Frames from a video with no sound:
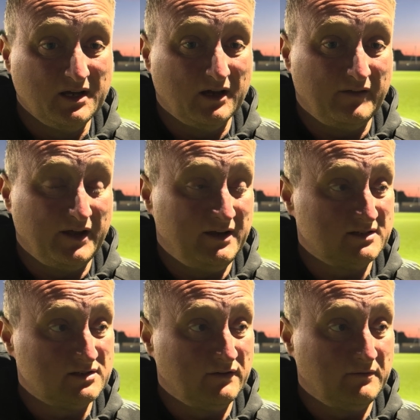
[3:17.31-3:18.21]
and they
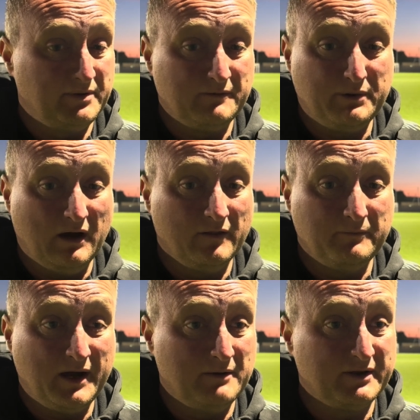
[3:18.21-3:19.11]
deserve a big pat on the
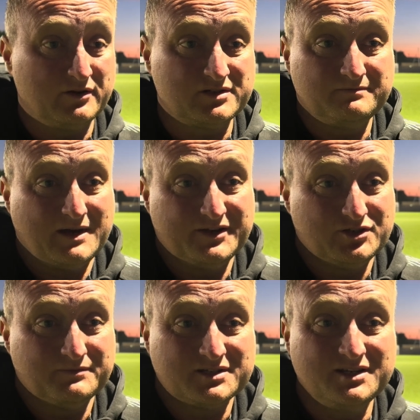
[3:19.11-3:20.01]
back because my
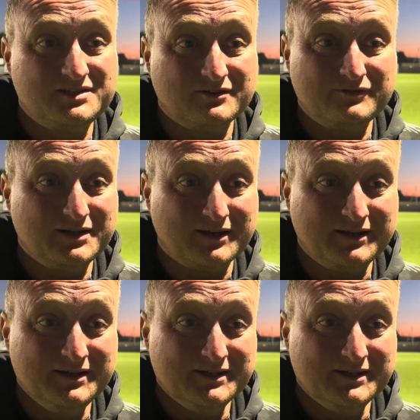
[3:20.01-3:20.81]
job's easier really